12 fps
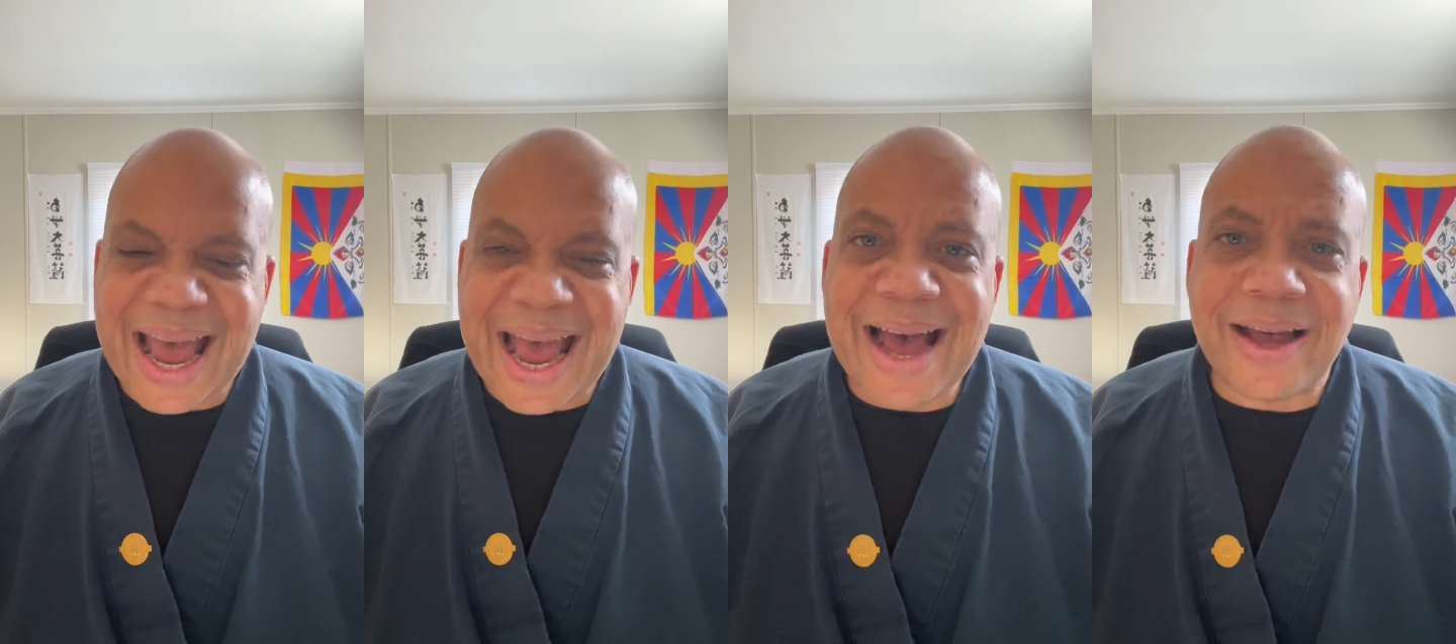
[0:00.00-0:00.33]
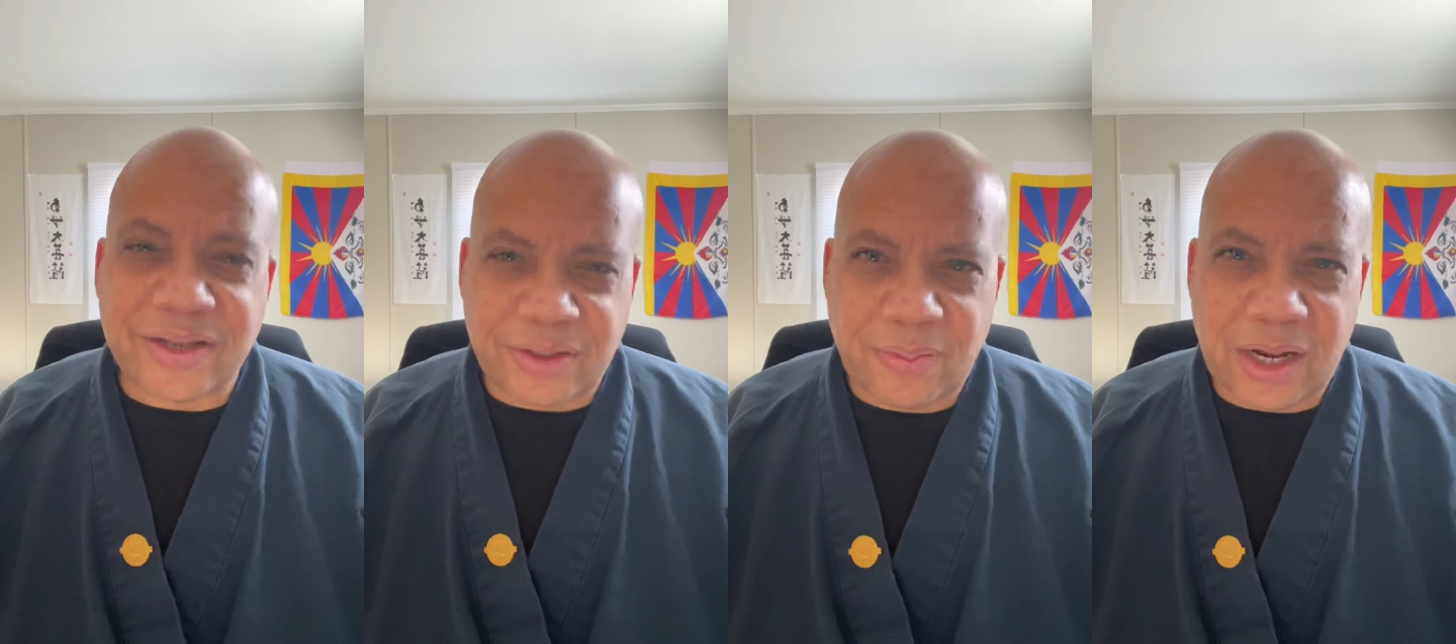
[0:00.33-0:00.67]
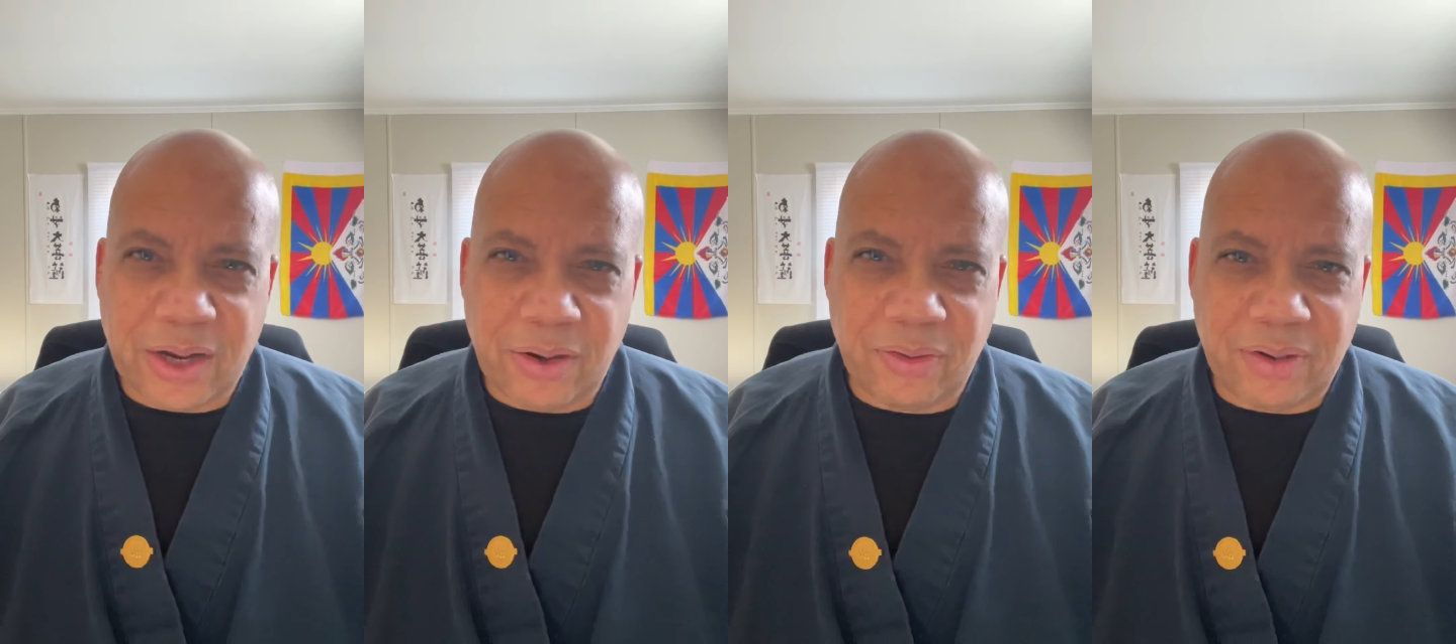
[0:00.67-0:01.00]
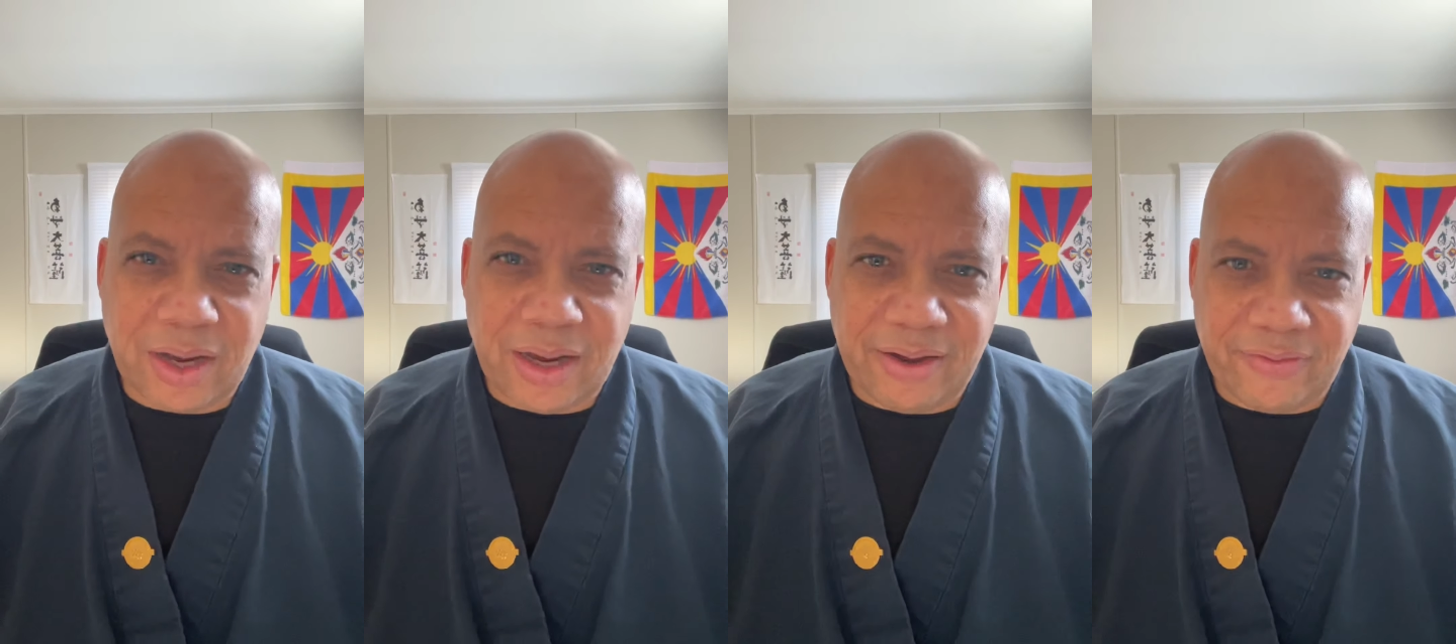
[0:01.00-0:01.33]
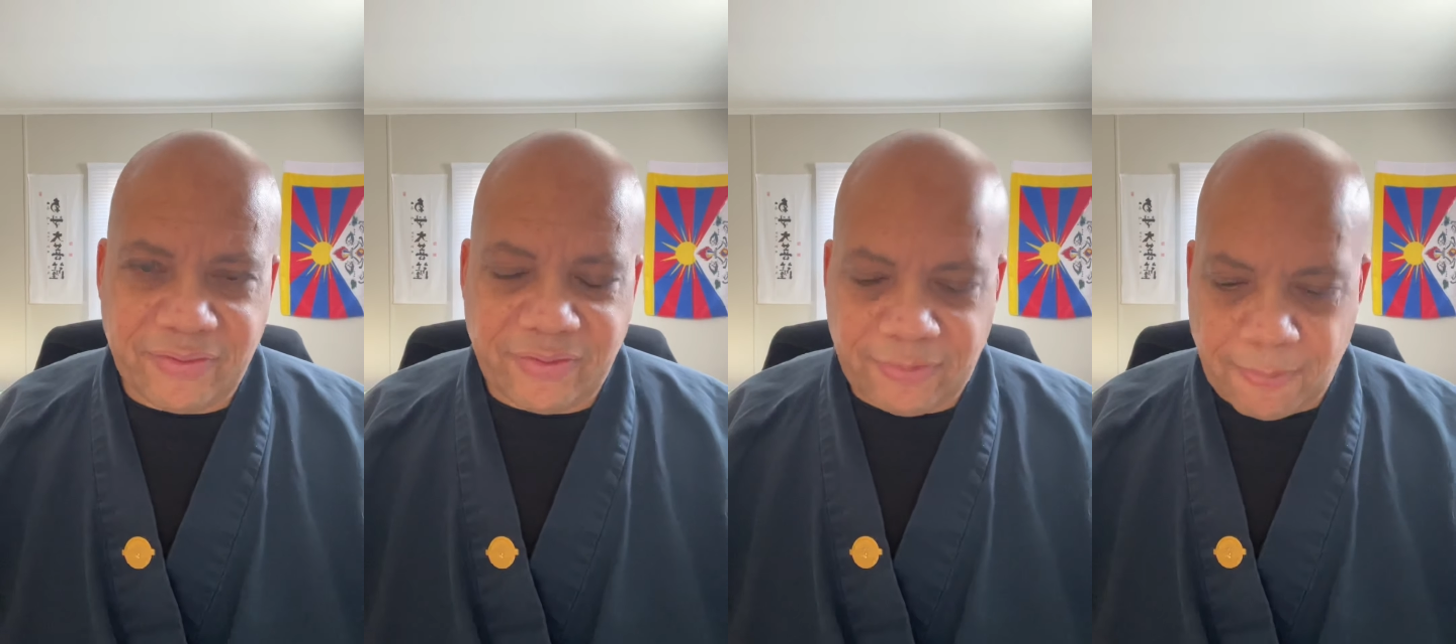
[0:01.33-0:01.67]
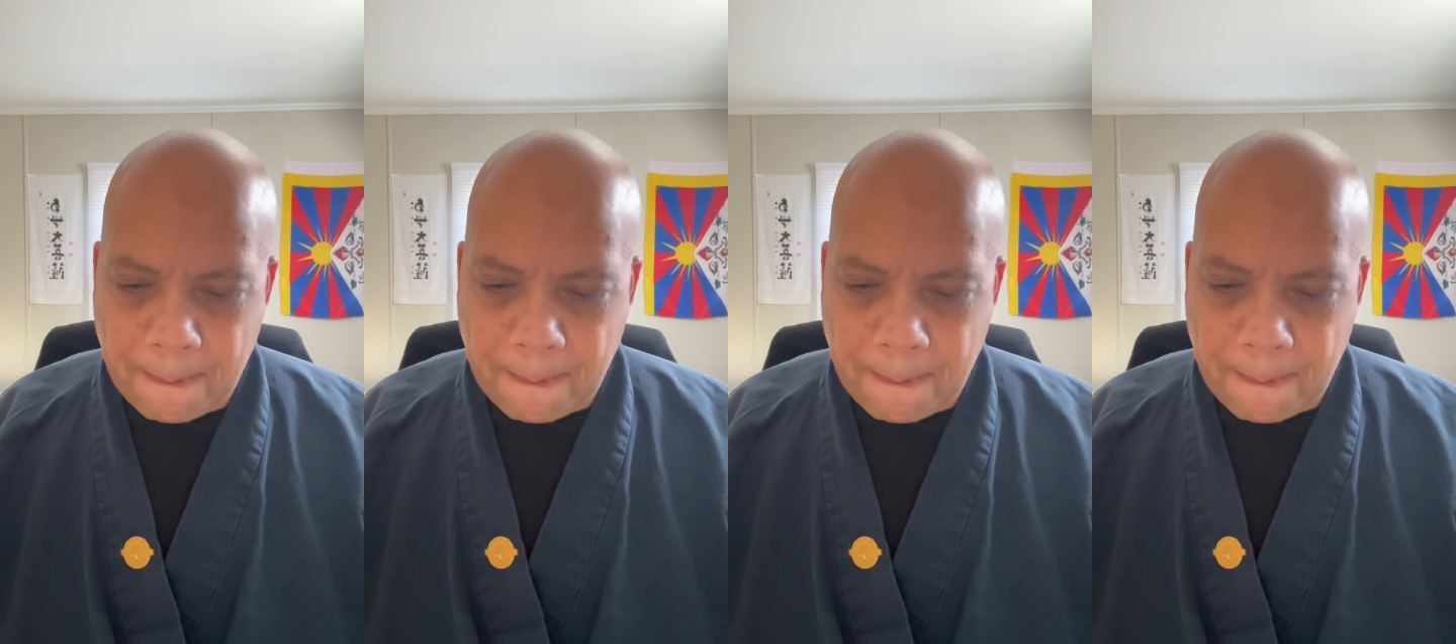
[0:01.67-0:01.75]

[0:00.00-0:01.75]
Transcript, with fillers: as my own life.